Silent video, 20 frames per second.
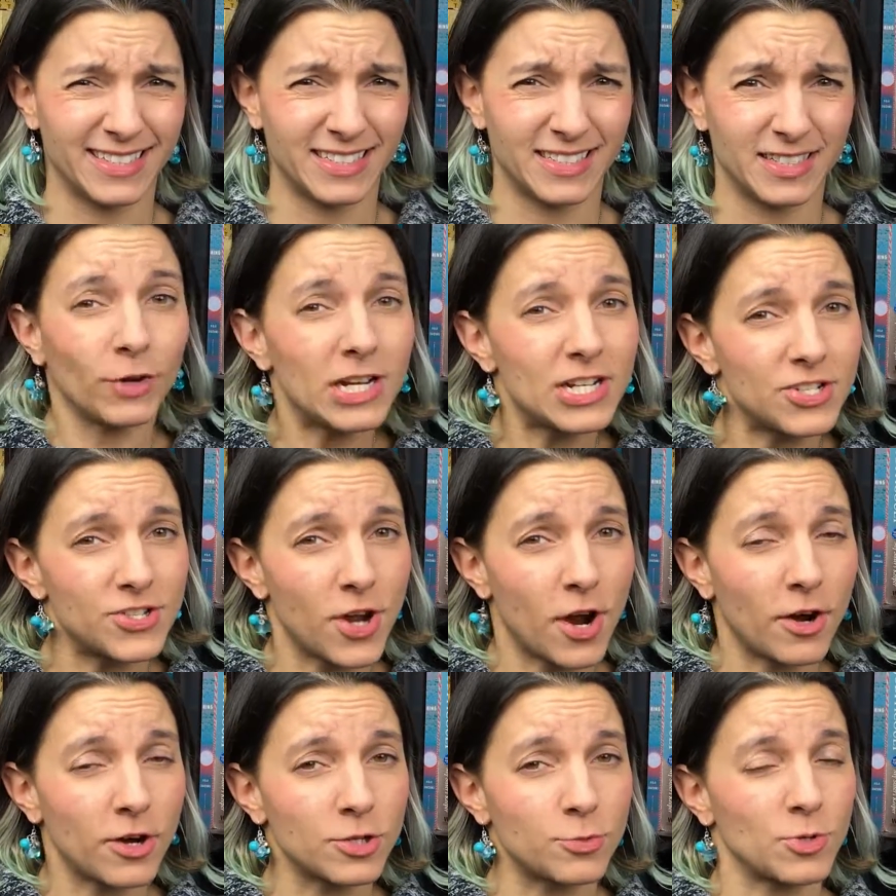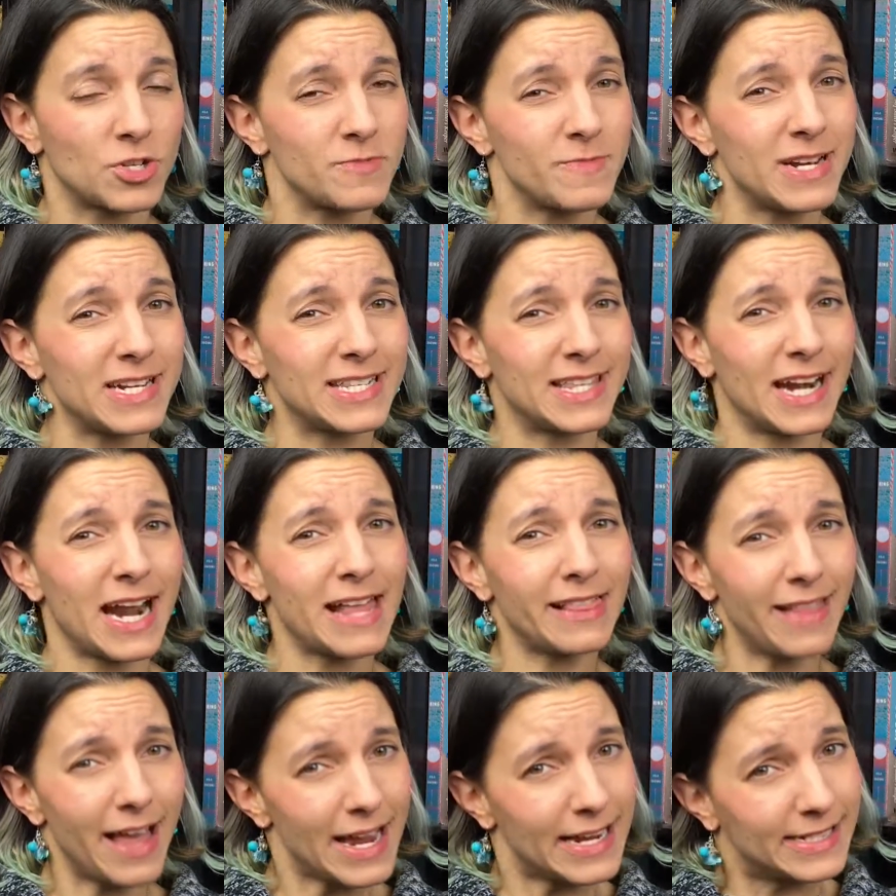3 stars, which means that
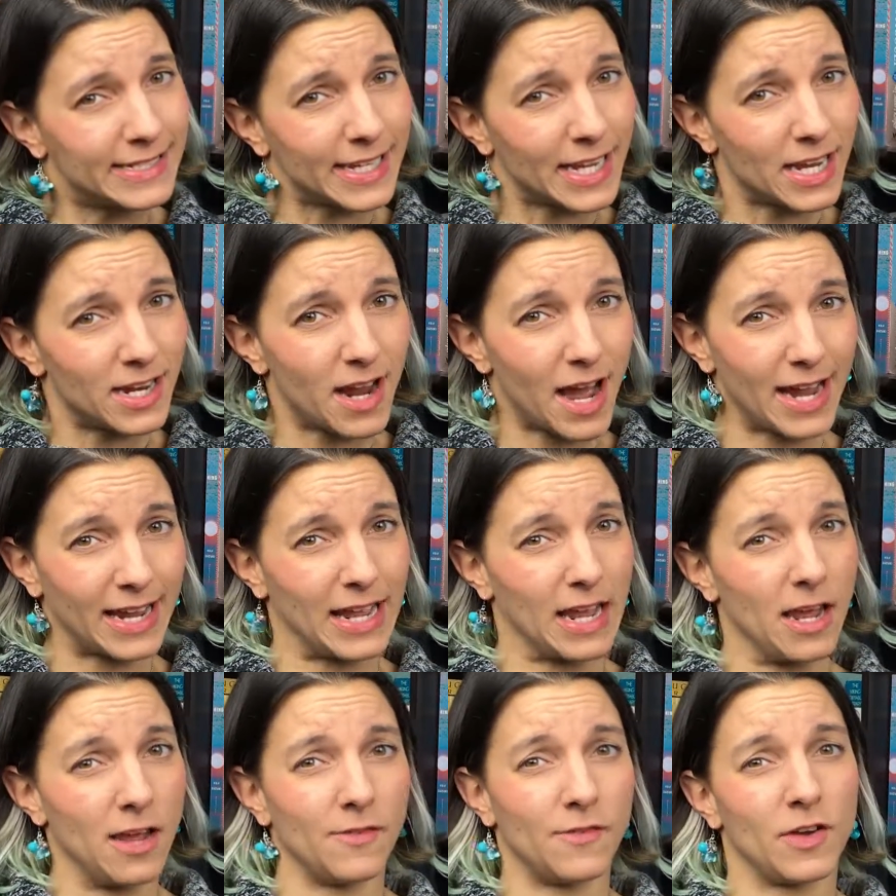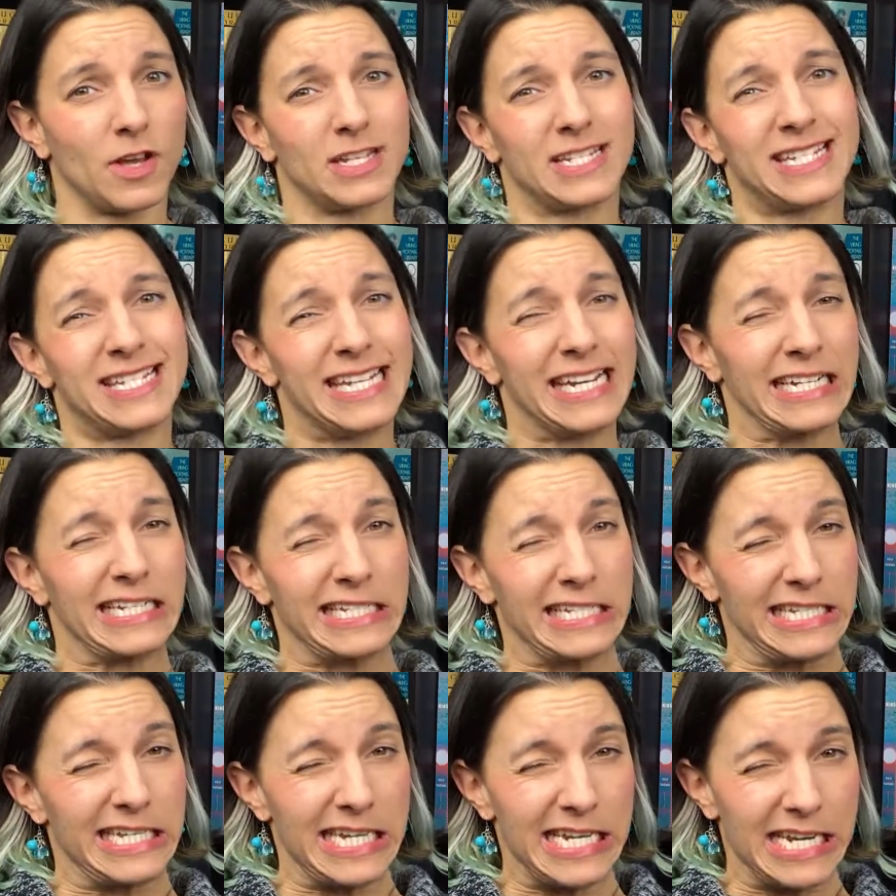I liked it. I gave
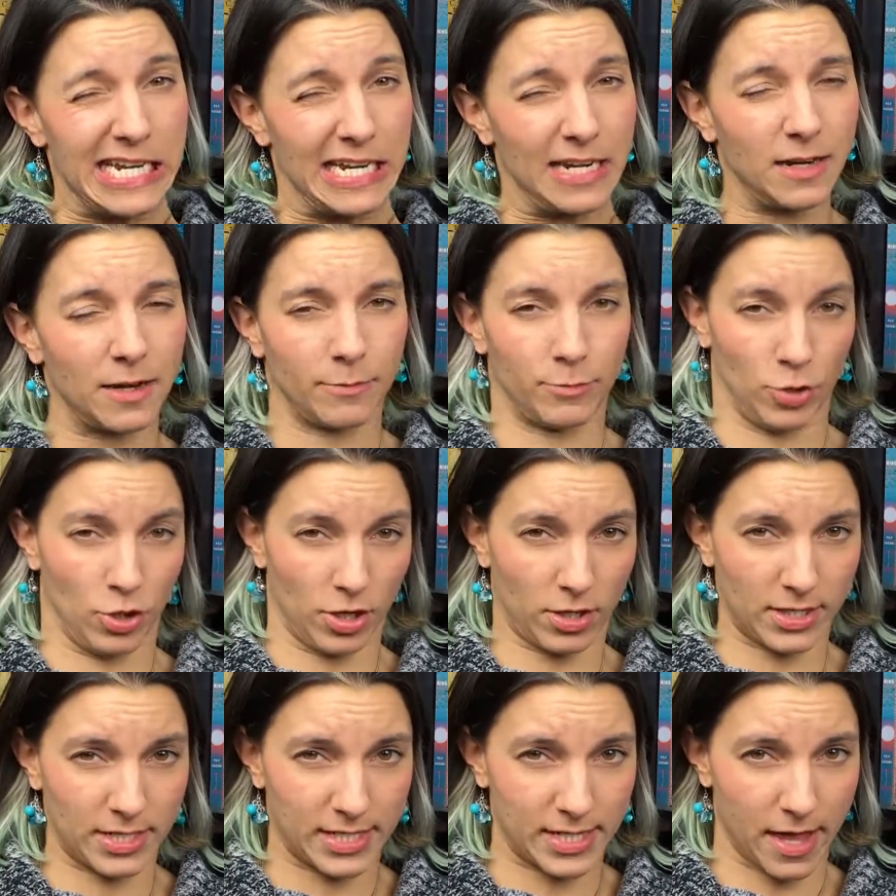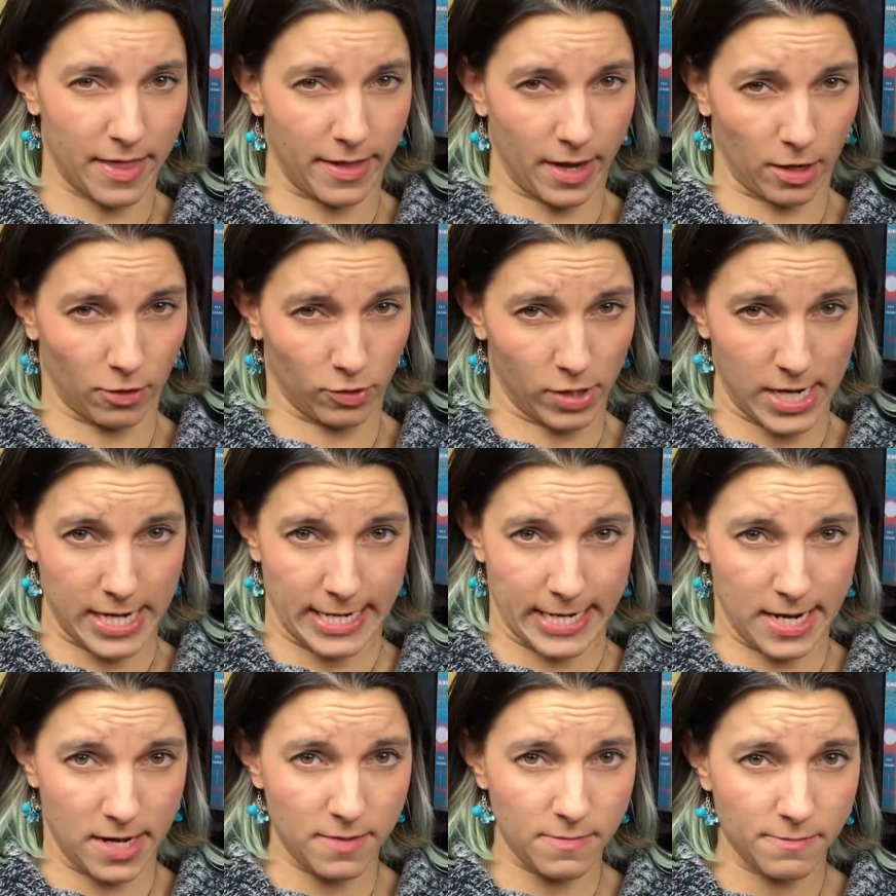16 books that
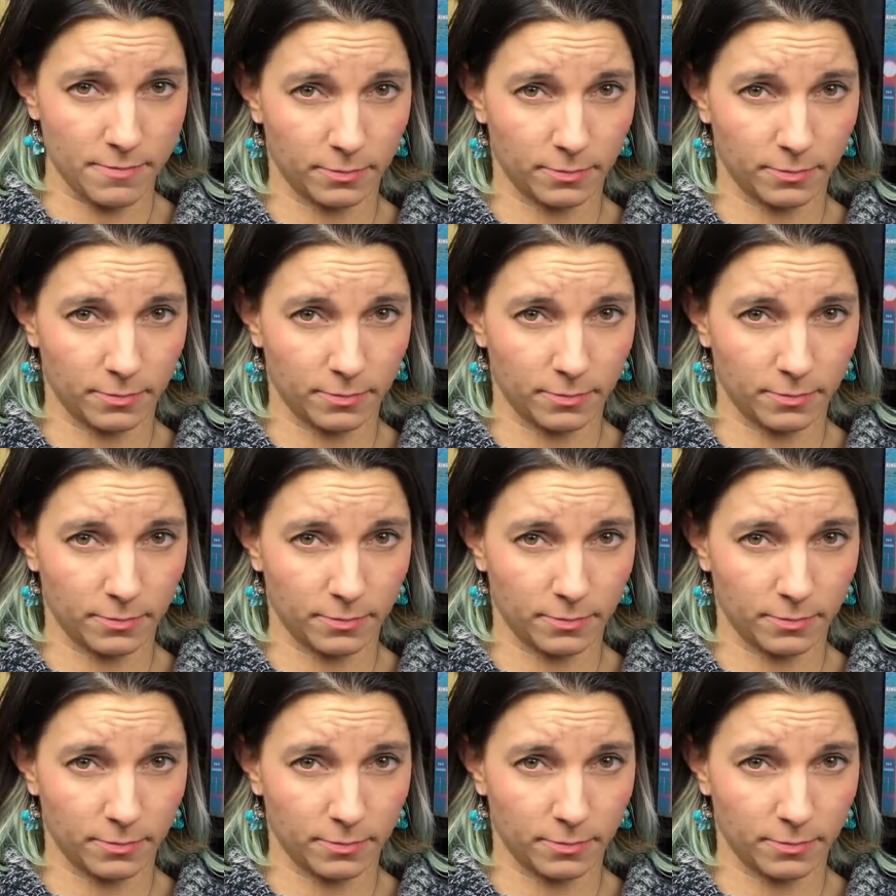rating.